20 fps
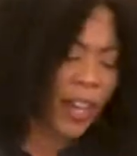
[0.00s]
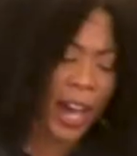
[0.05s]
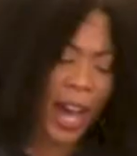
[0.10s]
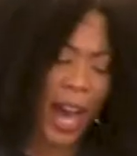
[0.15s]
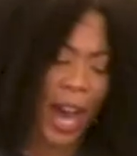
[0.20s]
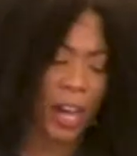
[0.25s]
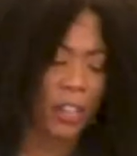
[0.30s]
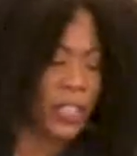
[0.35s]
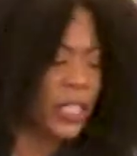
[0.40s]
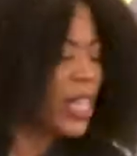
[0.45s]

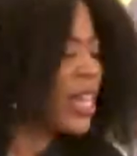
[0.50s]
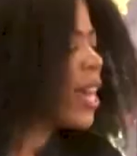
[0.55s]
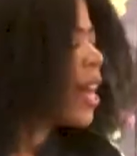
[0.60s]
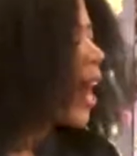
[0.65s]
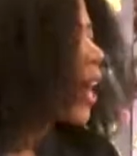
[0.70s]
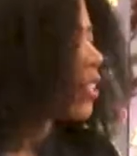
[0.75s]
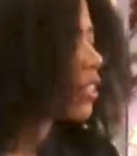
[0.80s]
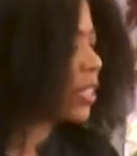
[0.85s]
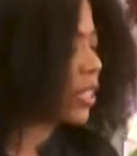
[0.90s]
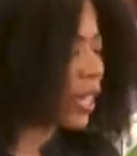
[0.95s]
house.
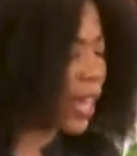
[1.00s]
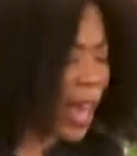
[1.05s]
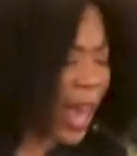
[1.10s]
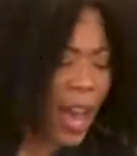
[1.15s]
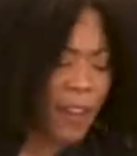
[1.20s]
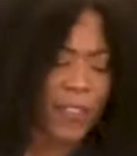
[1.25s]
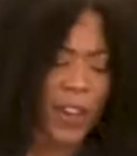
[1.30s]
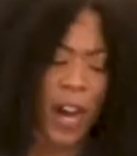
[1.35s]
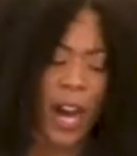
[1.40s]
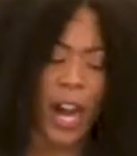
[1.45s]
I should
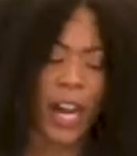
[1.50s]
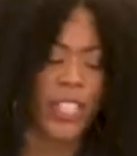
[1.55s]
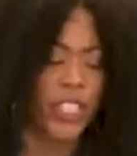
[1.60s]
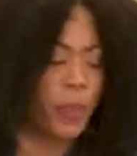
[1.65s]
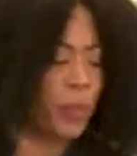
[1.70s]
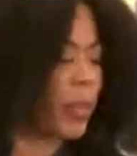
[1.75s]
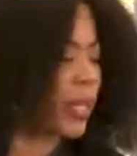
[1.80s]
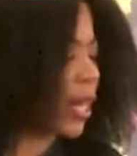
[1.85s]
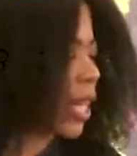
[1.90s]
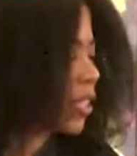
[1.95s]
have a
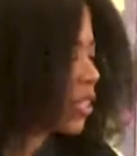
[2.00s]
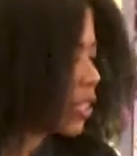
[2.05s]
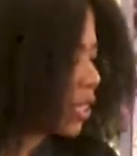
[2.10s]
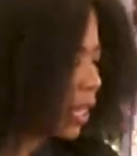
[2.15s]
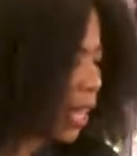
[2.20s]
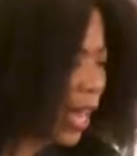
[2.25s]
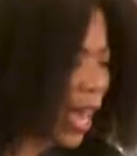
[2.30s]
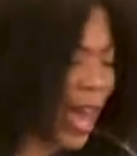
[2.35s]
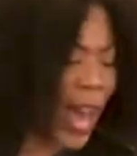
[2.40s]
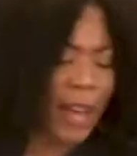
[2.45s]
husband. I should
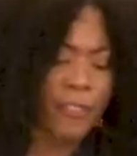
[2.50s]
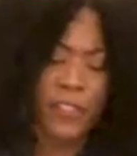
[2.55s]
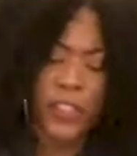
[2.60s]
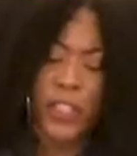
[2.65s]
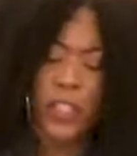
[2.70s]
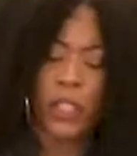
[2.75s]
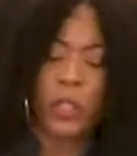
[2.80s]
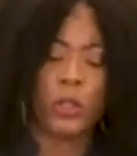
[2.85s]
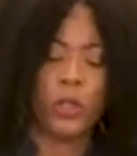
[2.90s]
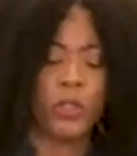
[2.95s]
have
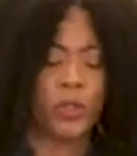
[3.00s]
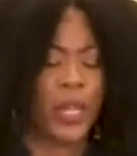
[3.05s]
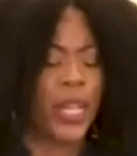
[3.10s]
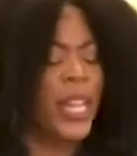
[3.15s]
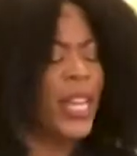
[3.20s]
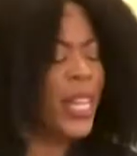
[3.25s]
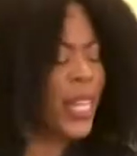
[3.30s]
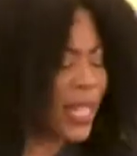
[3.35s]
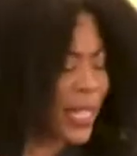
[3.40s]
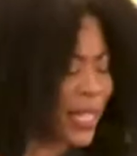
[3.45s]
children.
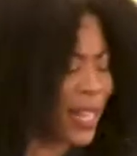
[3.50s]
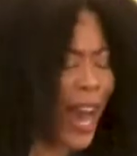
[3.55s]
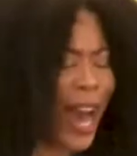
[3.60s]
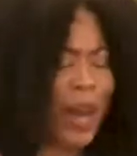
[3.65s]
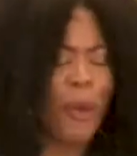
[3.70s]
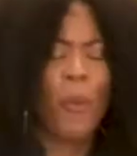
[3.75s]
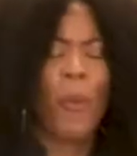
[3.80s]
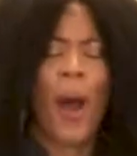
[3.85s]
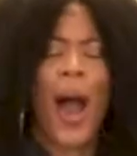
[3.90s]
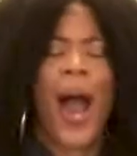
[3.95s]

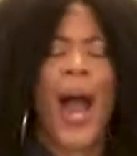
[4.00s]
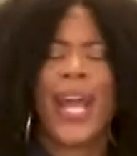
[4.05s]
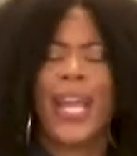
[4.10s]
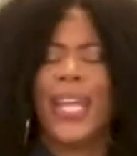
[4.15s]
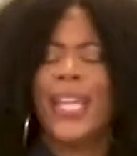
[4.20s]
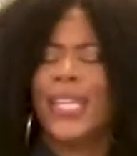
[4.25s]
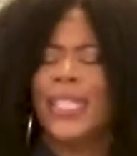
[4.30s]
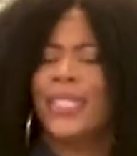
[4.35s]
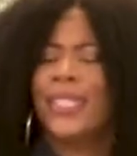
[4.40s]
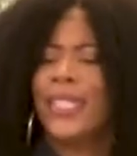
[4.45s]
God, why
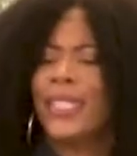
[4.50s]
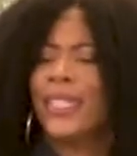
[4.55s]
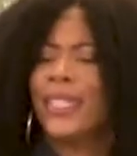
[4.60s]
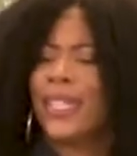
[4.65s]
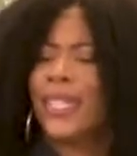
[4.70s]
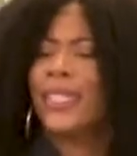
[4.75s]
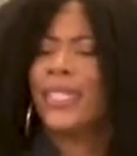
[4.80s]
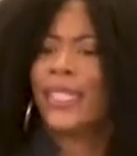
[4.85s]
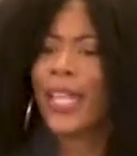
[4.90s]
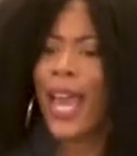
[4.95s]
isn't
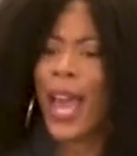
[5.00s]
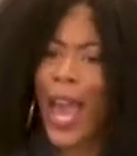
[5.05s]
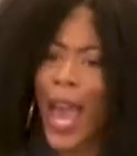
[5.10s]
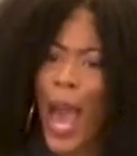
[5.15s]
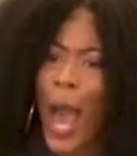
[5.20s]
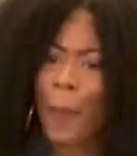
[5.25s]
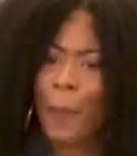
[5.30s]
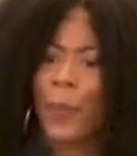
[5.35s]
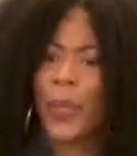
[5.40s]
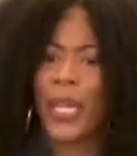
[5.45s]
this
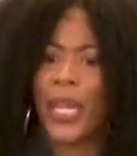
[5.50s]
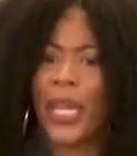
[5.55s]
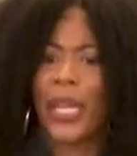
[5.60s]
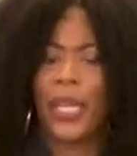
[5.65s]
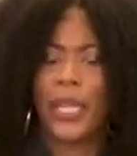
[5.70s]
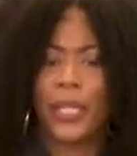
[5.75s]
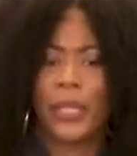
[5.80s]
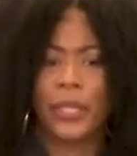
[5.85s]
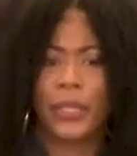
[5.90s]
happening?